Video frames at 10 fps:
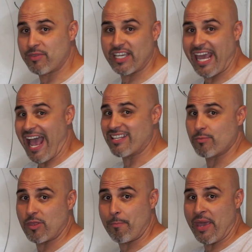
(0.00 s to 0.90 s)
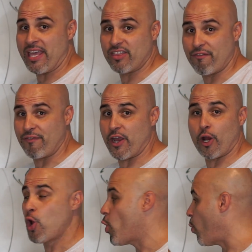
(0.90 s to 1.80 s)
the chasm, the pit, the
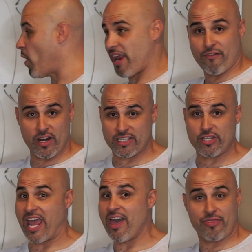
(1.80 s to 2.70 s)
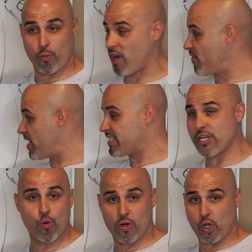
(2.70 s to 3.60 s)
fear, whatever it is, death, whatever it is that
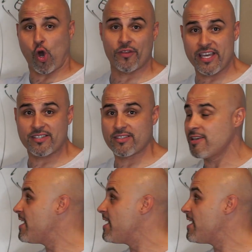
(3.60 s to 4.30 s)
you want to call this,